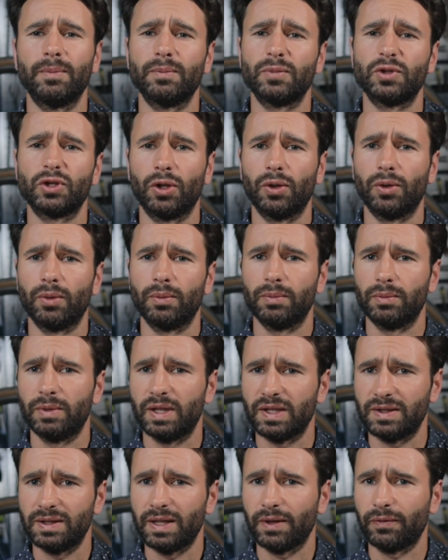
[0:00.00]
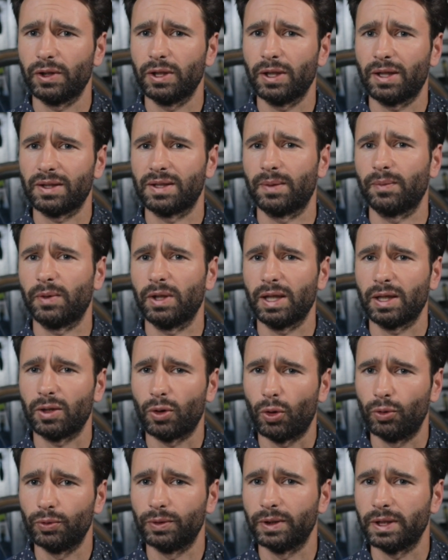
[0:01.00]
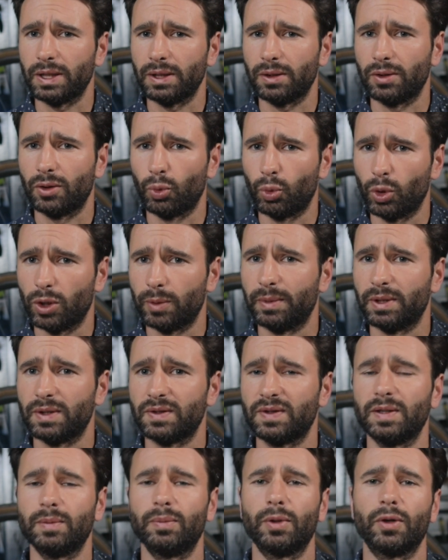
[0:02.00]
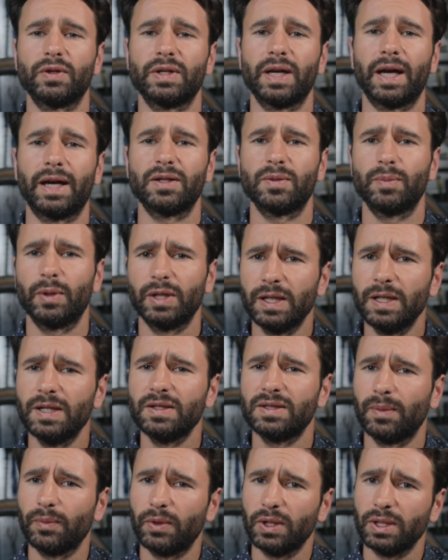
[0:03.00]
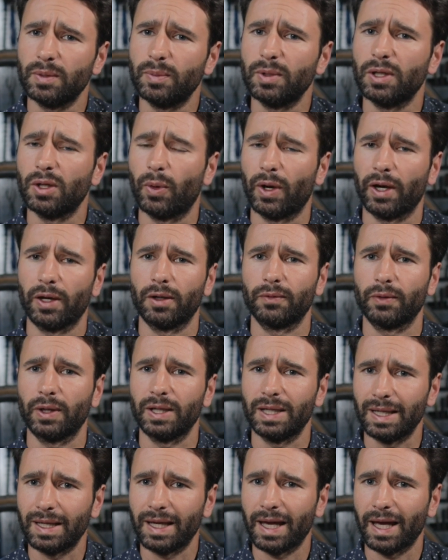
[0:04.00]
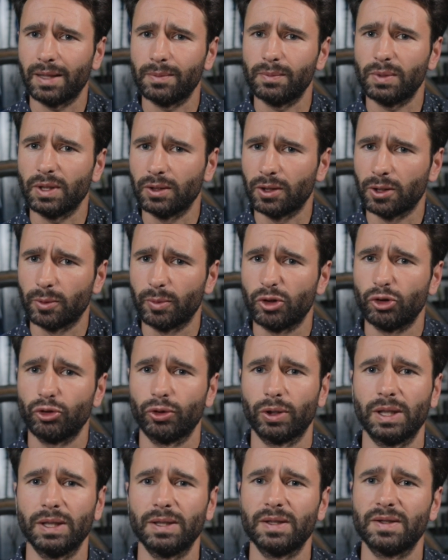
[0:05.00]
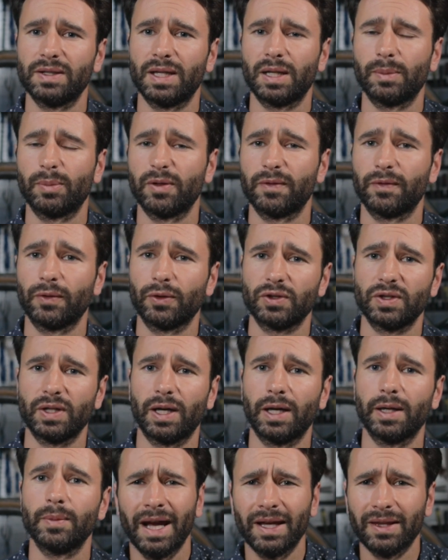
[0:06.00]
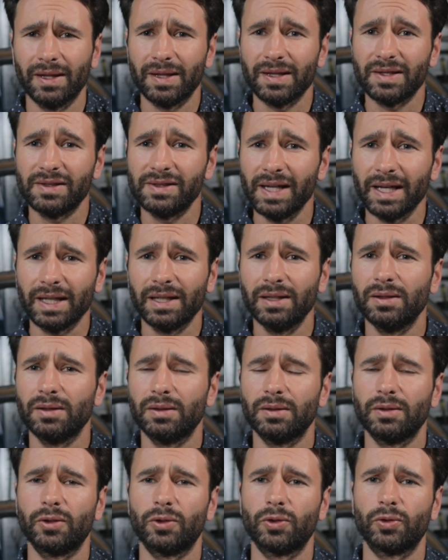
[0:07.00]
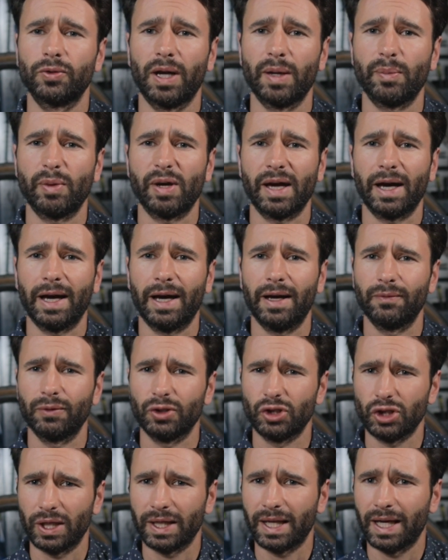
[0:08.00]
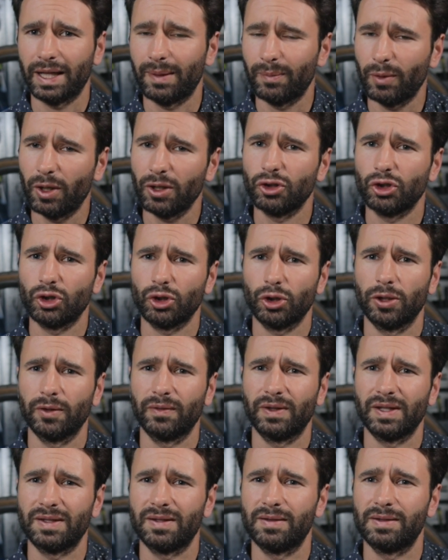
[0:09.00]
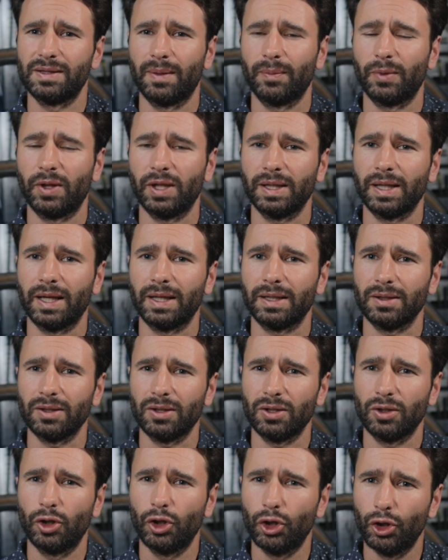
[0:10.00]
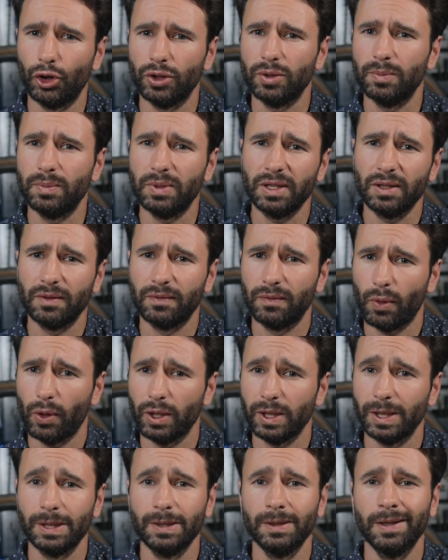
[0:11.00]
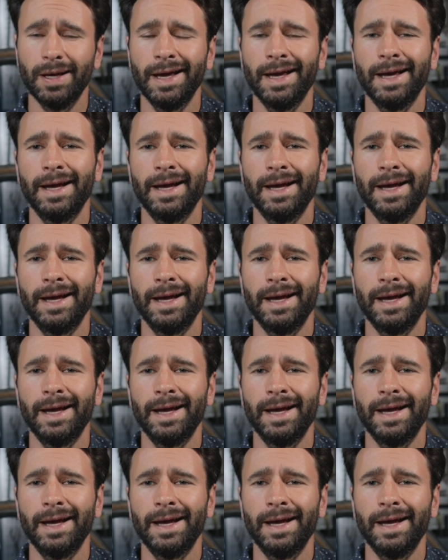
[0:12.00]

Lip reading: So this is definitely not something that only the Woodman seat post has, but it is something to be aware of, right? It can be a little bit tricky to set up the first time. And then the second little gripe I have, which again, I'm not sure if this is something that could be avoided,